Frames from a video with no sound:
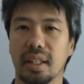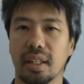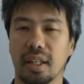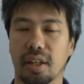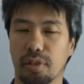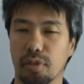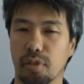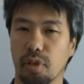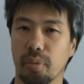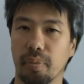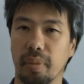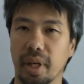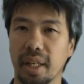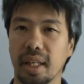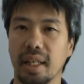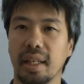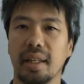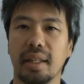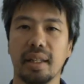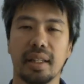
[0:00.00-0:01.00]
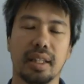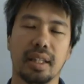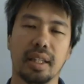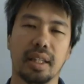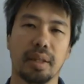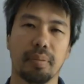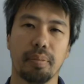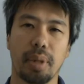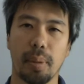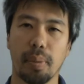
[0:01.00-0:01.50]
lust for money,
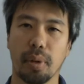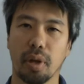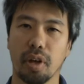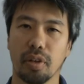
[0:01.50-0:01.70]
people